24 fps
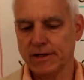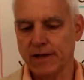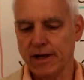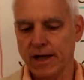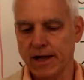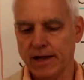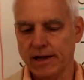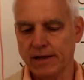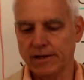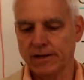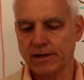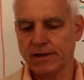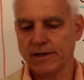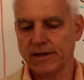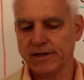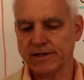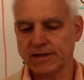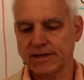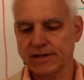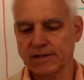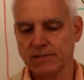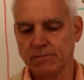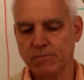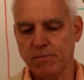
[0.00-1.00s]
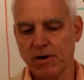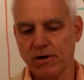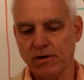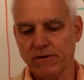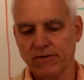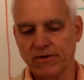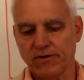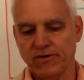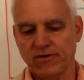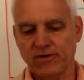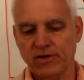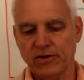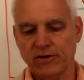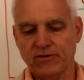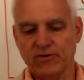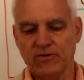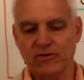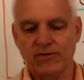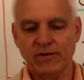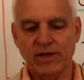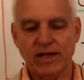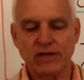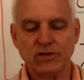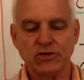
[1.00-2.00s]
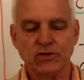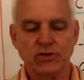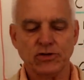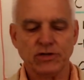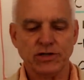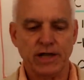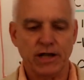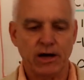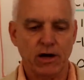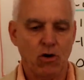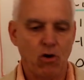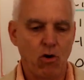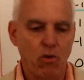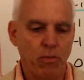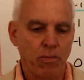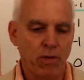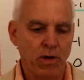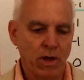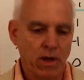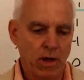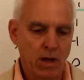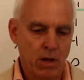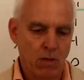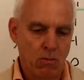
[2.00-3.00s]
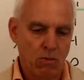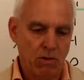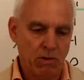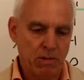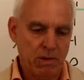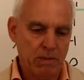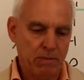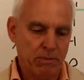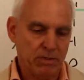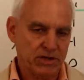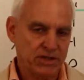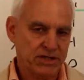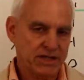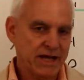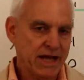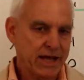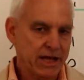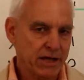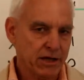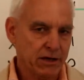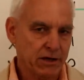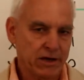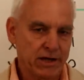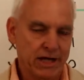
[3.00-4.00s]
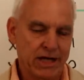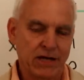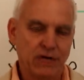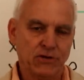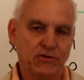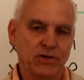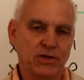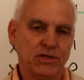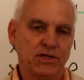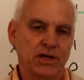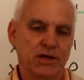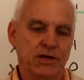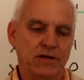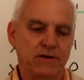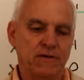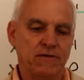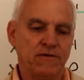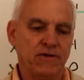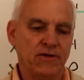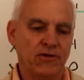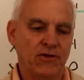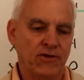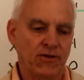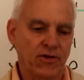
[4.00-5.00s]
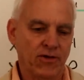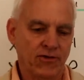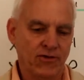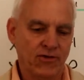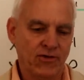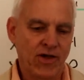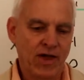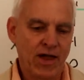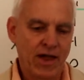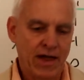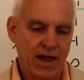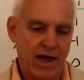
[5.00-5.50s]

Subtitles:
And this is part of a series of lectures that I hope will be particularly interesting to physicists,